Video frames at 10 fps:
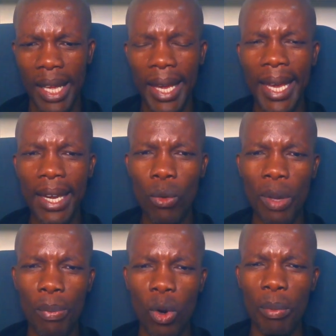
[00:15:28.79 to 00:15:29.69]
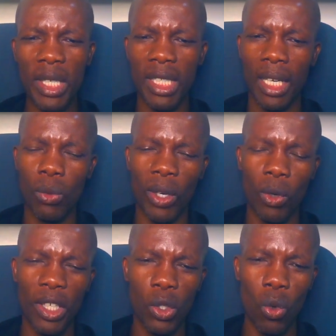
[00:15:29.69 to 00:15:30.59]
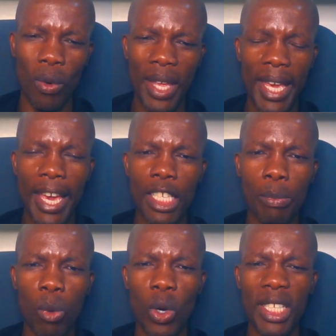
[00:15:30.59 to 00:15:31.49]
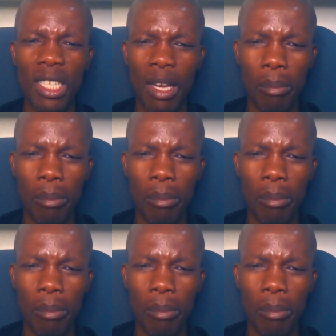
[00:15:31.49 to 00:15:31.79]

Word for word: And we promise that we are going to exploit,